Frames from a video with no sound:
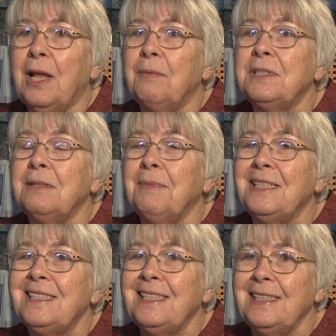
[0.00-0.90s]
I was in my
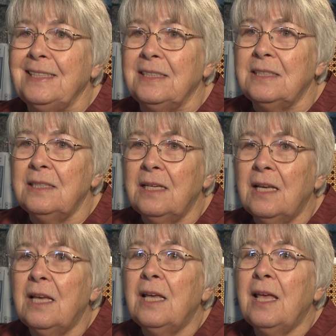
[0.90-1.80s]
teens,
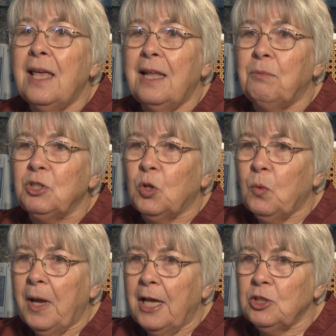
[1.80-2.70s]
and it was
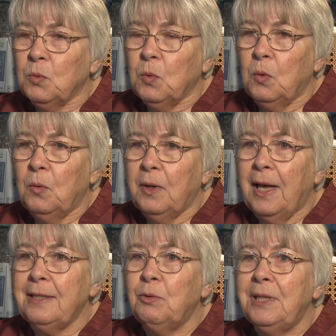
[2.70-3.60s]
gradual.
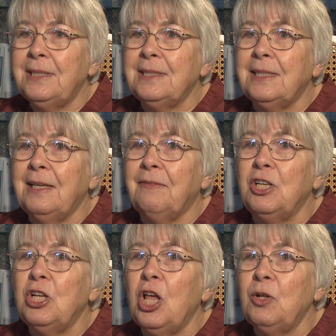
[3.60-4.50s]
I really didn't even
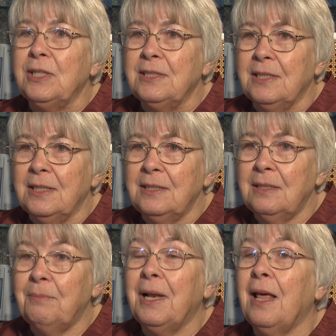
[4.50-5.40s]
notice it,
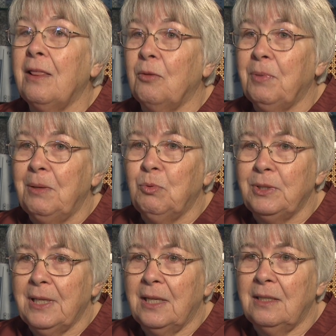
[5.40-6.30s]
but other people
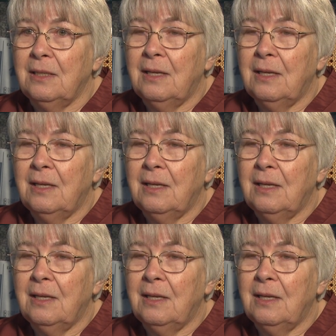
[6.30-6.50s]
did.